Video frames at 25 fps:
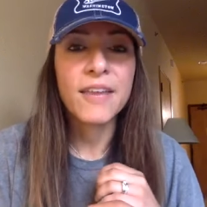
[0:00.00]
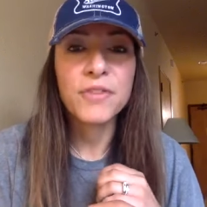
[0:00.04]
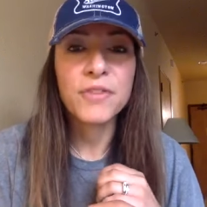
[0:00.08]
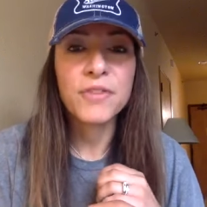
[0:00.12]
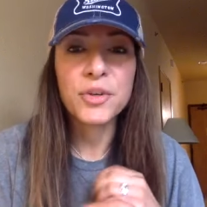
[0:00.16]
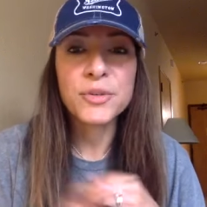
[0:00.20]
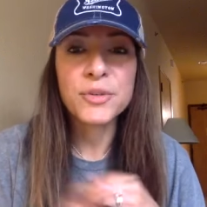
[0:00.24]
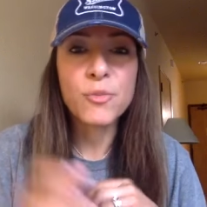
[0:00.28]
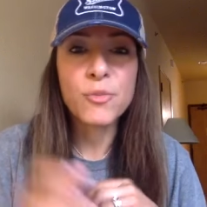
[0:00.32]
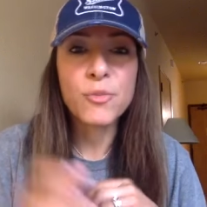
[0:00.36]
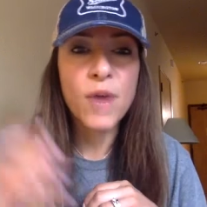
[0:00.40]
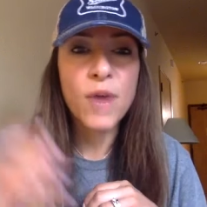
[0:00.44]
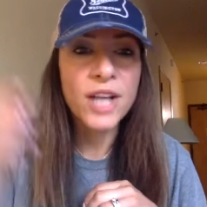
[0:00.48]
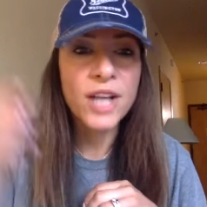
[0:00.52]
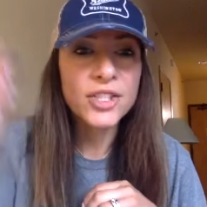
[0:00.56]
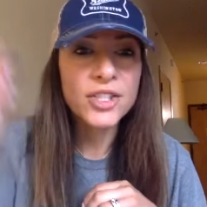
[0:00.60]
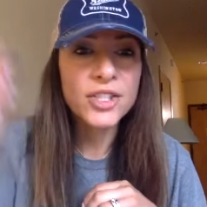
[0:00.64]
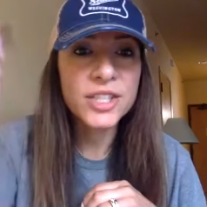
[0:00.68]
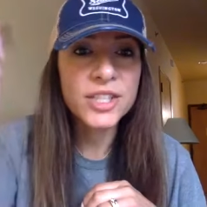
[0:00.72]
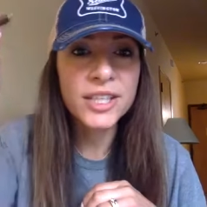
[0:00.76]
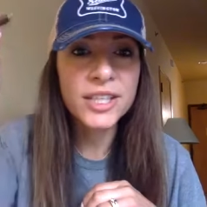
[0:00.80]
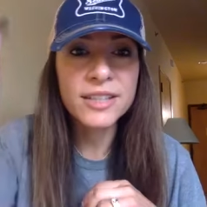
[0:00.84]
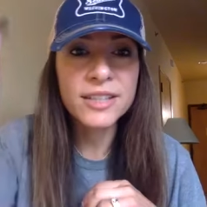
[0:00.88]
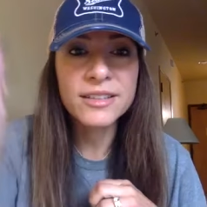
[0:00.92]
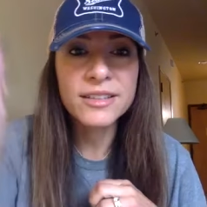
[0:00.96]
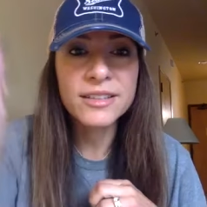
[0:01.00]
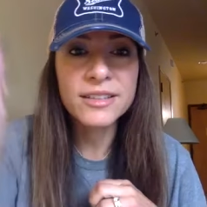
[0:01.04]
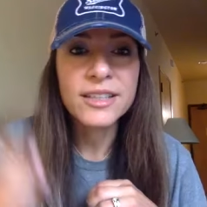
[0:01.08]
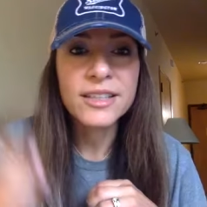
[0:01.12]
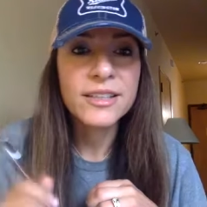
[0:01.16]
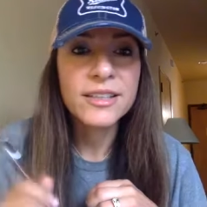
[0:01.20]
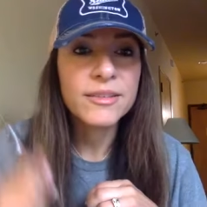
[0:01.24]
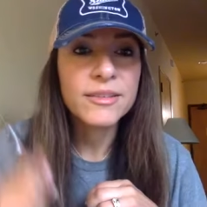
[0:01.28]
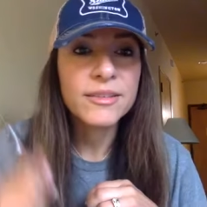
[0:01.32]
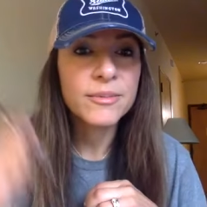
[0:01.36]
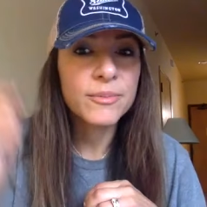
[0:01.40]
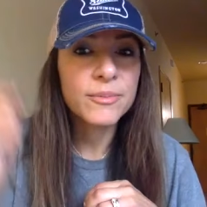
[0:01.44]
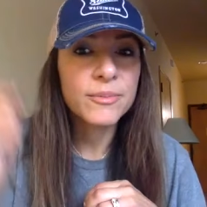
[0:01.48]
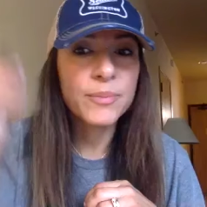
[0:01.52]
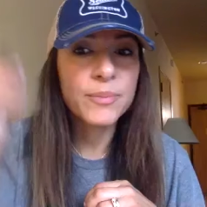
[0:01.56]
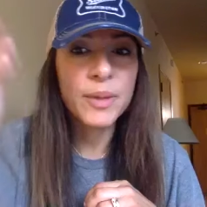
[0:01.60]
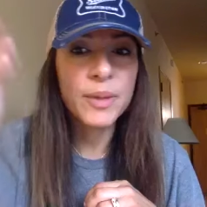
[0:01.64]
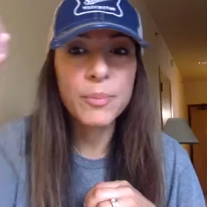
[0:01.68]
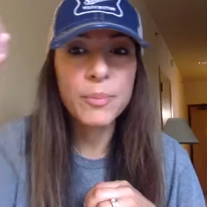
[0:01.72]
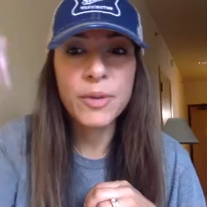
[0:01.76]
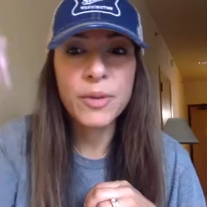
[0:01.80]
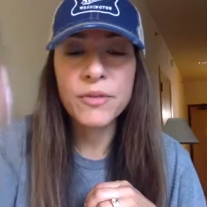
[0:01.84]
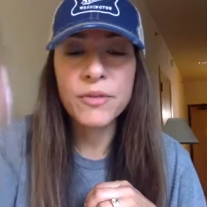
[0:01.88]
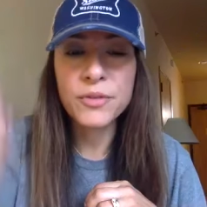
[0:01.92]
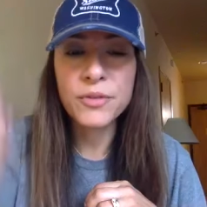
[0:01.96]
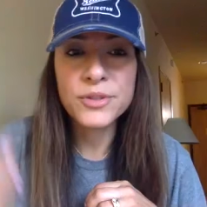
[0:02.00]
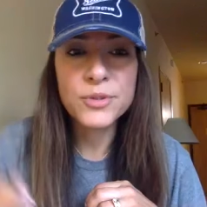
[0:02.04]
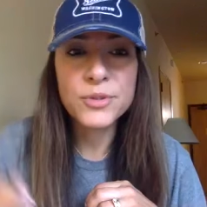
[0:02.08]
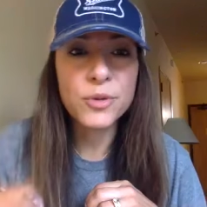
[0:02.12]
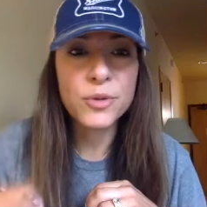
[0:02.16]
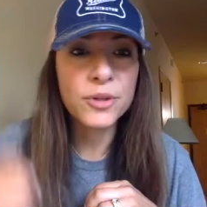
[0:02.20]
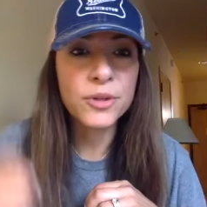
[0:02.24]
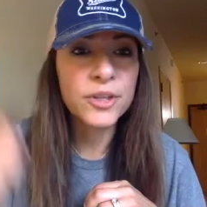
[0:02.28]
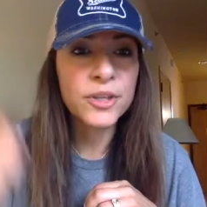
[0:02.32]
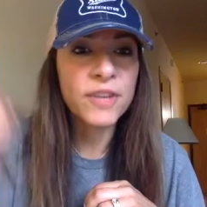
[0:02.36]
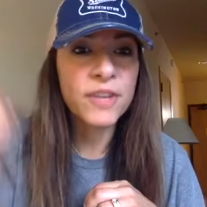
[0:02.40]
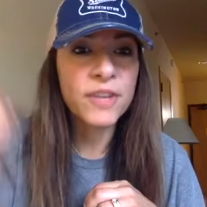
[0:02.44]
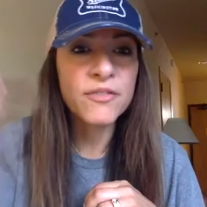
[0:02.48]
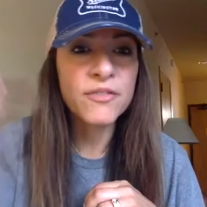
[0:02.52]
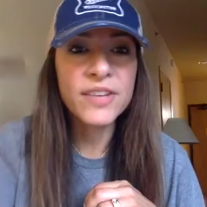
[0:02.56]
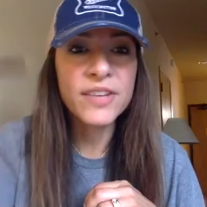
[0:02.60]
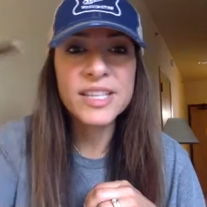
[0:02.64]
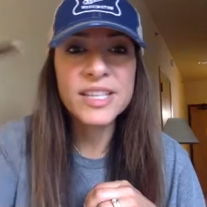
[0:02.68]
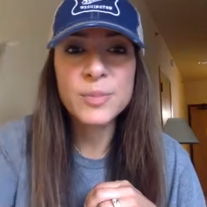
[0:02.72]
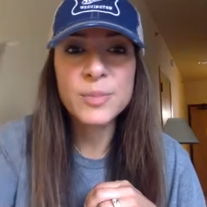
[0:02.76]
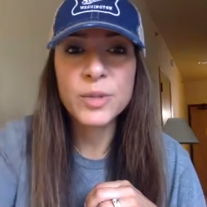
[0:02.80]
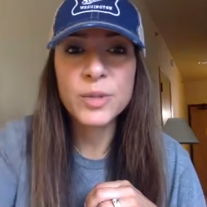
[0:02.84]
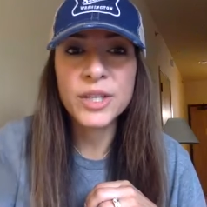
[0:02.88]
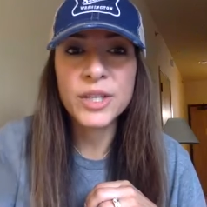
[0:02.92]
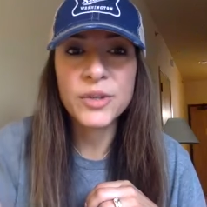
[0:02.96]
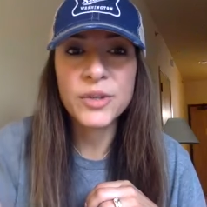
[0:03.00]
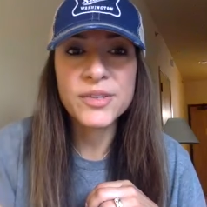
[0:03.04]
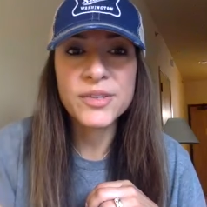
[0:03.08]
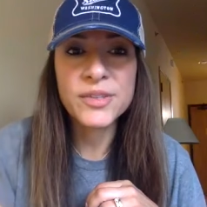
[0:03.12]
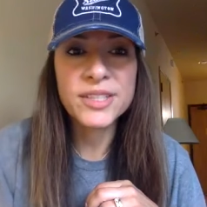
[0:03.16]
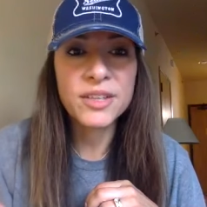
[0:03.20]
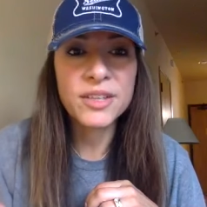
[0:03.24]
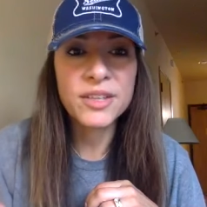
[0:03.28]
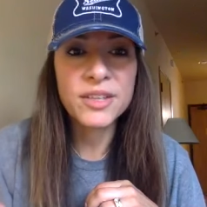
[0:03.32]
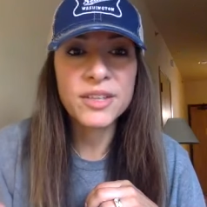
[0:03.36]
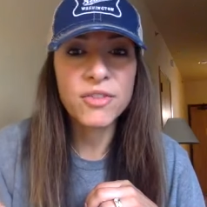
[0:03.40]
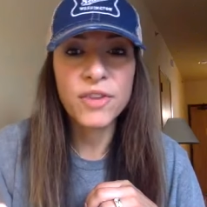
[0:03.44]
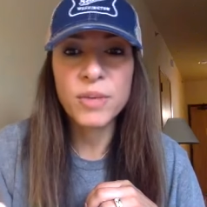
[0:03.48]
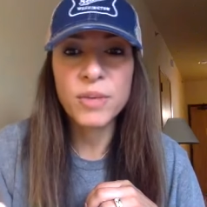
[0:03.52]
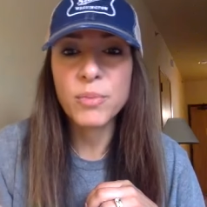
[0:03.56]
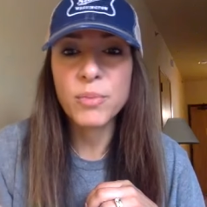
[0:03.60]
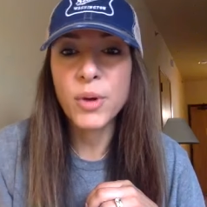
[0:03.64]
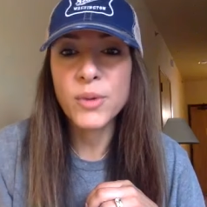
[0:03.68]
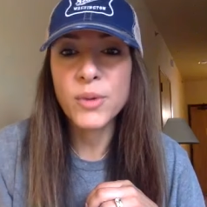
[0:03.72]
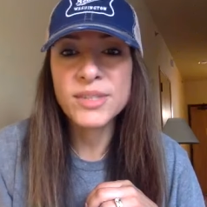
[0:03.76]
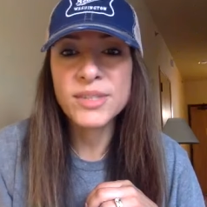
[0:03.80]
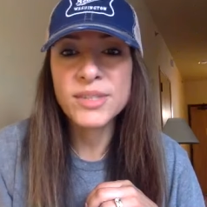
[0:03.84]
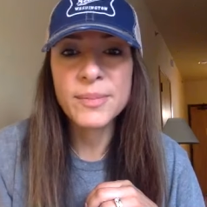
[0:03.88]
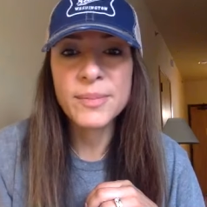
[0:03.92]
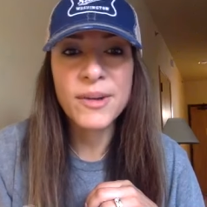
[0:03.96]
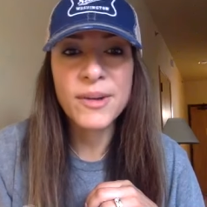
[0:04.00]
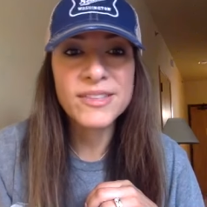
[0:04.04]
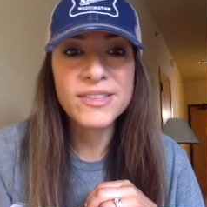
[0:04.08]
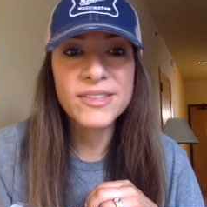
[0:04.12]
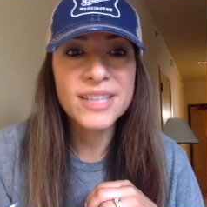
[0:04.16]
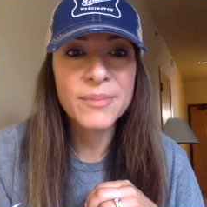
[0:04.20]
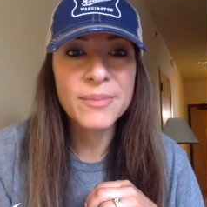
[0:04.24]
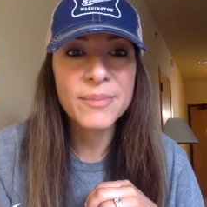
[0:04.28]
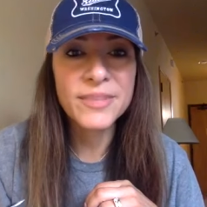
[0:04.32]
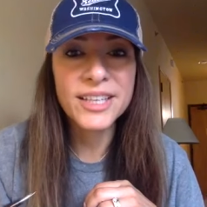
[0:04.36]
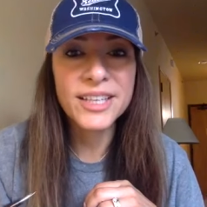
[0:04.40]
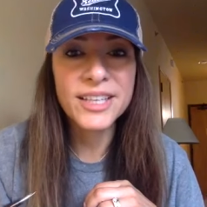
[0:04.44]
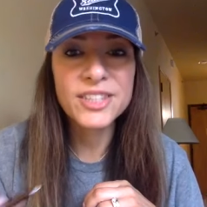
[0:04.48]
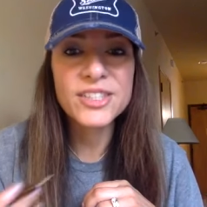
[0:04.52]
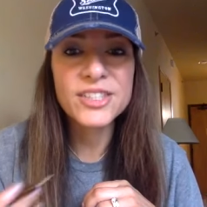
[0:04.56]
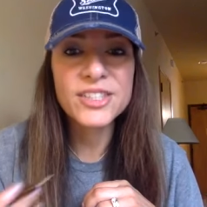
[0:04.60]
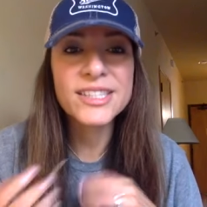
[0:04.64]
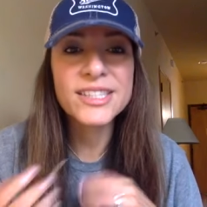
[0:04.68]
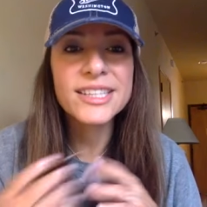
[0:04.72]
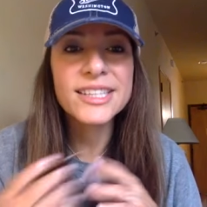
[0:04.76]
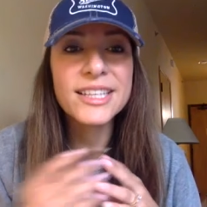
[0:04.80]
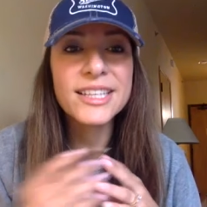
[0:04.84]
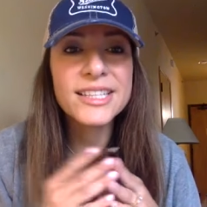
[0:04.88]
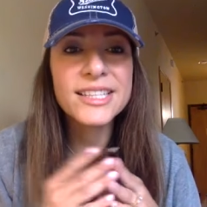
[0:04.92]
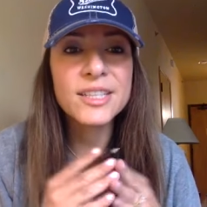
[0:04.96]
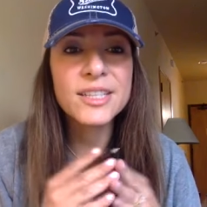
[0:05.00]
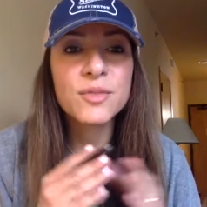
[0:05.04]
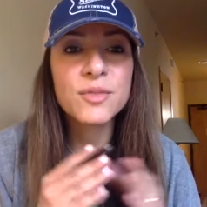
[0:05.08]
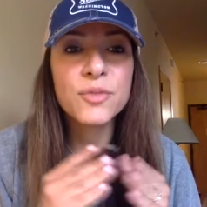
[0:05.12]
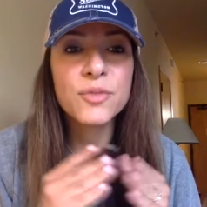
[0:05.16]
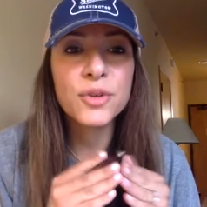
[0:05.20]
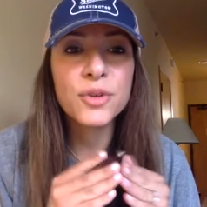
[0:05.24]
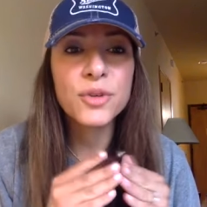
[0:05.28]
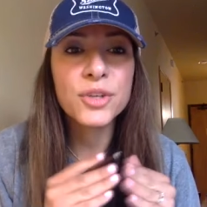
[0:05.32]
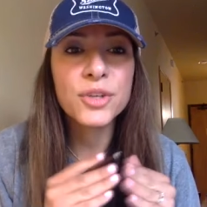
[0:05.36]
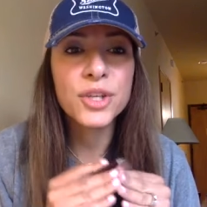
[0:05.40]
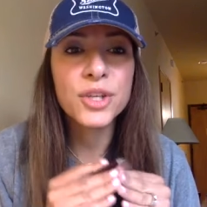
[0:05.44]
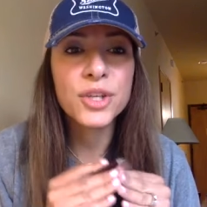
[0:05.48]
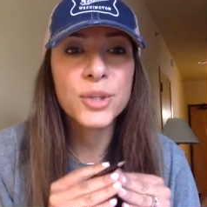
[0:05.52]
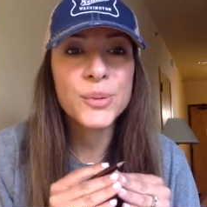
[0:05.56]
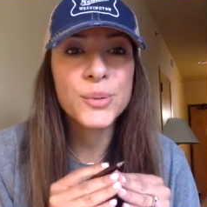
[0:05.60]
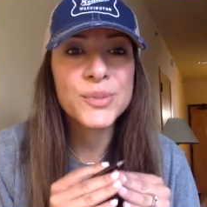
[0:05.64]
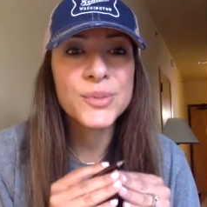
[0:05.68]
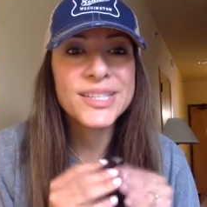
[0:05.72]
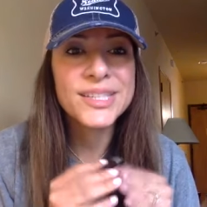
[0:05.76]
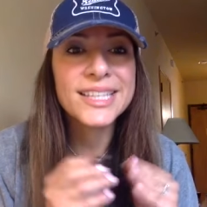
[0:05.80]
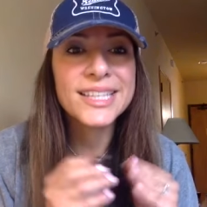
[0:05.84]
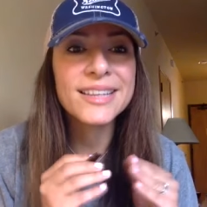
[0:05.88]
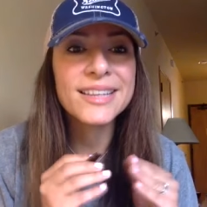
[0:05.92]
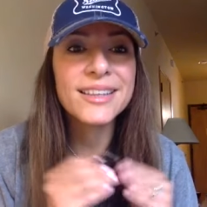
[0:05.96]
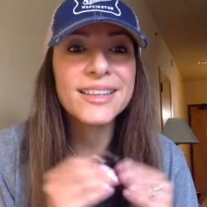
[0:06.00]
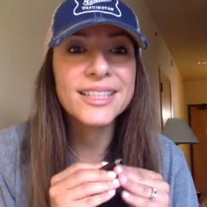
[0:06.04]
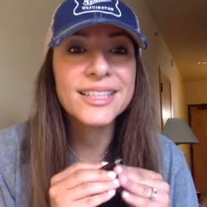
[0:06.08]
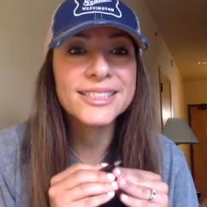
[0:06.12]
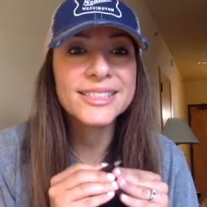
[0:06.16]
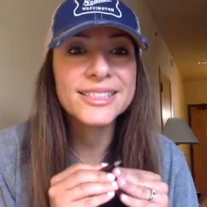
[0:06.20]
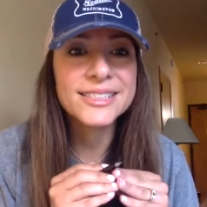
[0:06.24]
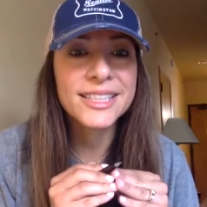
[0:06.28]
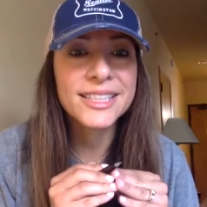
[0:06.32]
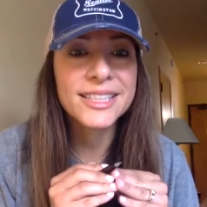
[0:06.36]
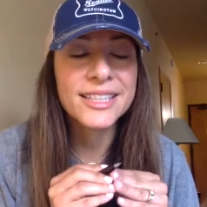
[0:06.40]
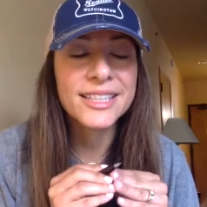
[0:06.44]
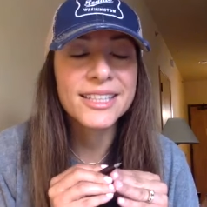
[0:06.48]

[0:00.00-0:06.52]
if you're watching people if you're scrolling on facebook and you see a friend post about something just listen for cues listen